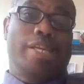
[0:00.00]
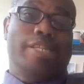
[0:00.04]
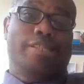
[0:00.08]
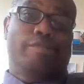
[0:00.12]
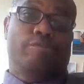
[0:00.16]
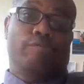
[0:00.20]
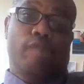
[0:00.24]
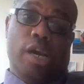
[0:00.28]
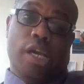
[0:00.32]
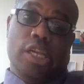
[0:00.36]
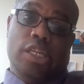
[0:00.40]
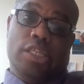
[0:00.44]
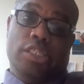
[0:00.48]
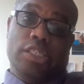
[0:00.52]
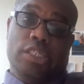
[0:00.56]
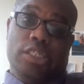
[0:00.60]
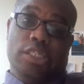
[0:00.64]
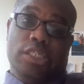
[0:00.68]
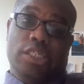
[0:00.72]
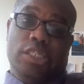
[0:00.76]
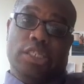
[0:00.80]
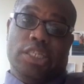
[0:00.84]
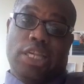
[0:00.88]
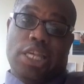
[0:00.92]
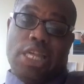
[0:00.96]
One, woman.
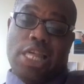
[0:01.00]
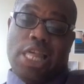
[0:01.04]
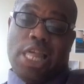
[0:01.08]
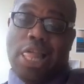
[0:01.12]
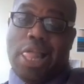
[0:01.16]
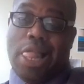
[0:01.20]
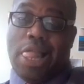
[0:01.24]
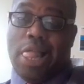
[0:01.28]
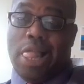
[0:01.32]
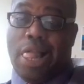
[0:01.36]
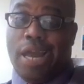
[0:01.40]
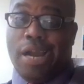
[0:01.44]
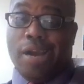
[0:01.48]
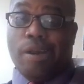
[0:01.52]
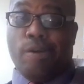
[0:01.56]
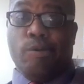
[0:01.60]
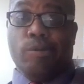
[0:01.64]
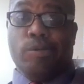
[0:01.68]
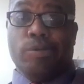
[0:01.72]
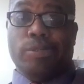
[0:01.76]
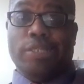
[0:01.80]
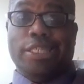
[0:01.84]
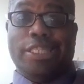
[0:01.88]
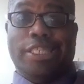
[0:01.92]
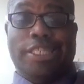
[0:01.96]

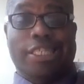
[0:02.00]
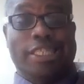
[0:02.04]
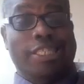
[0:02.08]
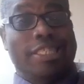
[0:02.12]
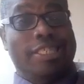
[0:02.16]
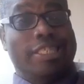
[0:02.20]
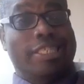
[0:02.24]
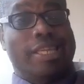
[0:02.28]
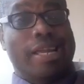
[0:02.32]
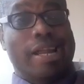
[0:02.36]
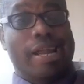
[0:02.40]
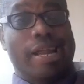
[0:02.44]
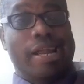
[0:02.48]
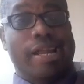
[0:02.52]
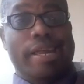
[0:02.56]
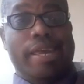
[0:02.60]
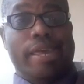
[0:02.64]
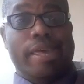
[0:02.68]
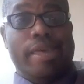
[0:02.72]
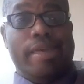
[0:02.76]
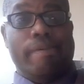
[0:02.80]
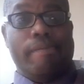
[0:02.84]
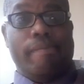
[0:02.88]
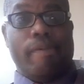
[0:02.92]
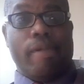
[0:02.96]
According to Jesus, that if
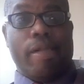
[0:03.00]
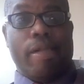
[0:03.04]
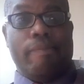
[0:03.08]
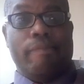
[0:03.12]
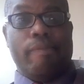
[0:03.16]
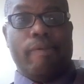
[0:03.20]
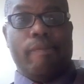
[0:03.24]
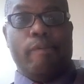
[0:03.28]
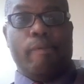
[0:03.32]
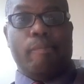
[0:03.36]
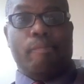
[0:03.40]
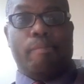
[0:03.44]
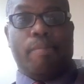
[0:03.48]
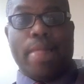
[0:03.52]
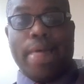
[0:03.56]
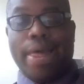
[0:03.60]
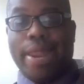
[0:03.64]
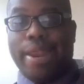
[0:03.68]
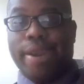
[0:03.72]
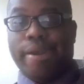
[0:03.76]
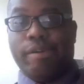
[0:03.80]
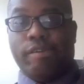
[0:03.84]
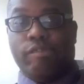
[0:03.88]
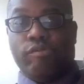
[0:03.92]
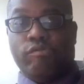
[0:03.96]
you
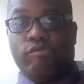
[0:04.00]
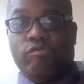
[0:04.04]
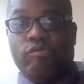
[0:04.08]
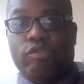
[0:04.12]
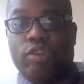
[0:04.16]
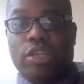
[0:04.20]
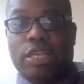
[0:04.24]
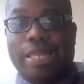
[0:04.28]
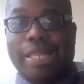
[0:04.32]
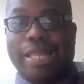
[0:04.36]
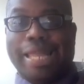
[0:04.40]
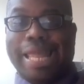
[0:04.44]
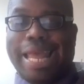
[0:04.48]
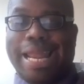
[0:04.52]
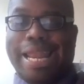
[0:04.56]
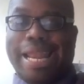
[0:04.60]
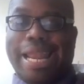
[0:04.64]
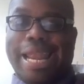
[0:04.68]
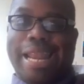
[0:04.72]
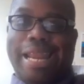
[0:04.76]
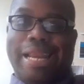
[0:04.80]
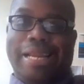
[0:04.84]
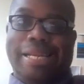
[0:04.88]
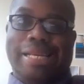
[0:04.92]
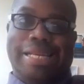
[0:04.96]
plan on that,
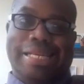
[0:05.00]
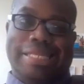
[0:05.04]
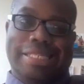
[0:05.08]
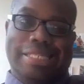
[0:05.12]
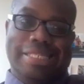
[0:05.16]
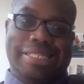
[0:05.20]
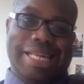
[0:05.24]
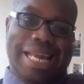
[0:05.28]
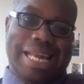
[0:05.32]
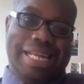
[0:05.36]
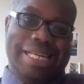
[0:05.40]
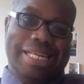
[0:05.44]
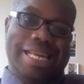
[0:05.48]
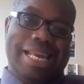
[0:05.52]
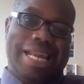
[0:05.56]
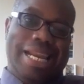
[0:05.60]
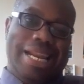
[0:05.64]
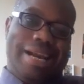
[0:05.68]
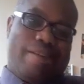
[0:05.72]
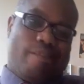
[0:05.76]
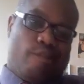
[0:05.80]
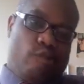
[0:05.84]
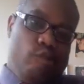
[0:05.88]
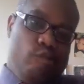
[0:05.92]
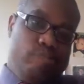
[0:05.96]
that, that you, get, you, a
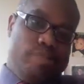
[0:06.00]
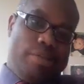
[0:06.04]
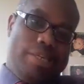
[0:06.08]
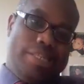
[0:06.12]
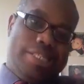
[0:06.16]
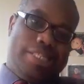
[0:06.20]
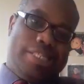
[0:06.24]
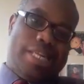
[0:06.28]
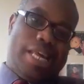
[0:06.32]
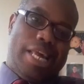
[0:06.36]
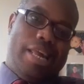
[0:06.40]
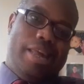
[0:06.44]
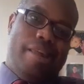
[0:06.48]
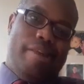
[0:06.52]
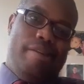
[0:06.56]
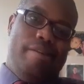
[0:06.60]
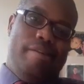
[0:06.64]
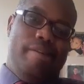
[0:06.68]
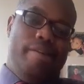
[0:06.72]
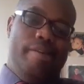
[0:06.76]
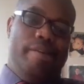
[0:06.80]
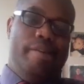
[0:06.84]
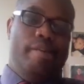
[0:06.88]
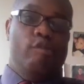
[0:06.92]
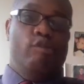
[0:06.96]
group that say you,
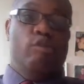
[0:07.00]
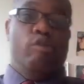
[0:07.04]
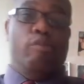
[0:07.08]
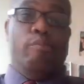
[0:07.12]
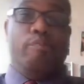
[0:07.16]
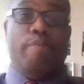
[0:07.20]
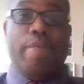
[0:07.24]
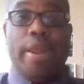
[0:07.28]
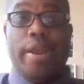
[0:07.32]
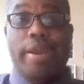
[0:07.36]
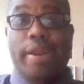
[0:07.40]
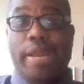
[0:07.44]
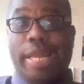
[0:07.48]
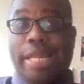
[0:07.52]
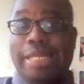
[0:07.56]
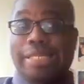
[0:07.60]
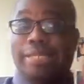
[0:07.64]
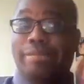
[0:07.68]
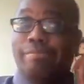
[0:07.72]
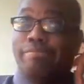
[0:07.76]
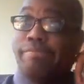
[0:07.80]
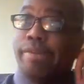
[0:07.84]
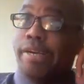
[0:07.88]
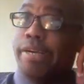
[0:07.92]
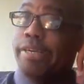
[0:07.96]
you go up there and get
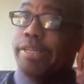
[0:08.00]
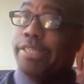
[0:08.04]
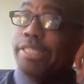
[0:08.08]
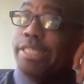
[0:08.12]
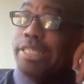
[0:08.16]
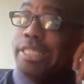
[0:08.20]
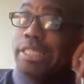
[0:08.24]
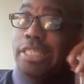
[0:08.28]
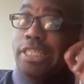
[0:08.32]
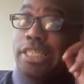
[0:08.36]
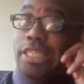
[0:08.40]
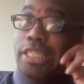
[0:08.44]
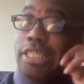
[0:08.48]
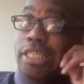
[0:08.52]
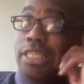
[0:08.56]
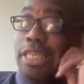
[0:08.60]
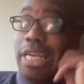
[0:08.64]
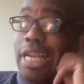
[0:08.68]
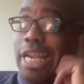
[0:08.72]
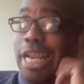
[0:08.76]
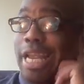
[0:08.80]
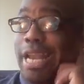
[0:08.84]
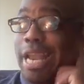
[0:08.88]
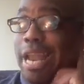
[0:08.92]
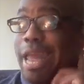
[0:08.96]
some virgins
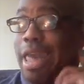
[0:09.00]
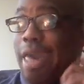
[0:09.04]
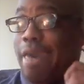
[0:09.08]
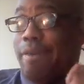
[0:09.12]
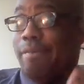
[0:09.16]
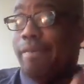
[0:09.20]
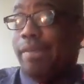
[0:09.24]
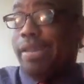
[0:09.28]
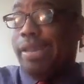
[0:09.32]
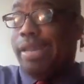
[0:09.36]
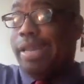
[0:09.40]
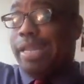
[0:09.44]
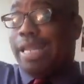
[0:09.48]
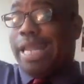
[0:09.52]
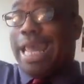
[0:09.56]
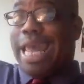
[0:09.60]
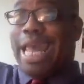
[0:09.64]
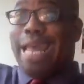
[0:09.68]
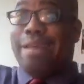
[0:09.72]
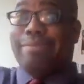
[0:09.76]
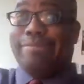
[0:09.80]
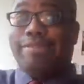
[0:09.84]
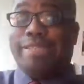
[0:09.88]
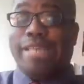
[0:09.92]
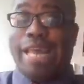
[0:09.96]
in heaven you get to
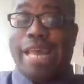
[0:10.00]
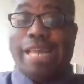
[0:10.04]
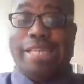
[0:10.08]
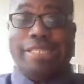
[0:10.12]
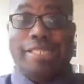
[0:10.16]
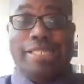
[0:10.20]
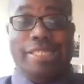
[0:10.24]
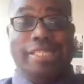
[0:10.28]
have sex.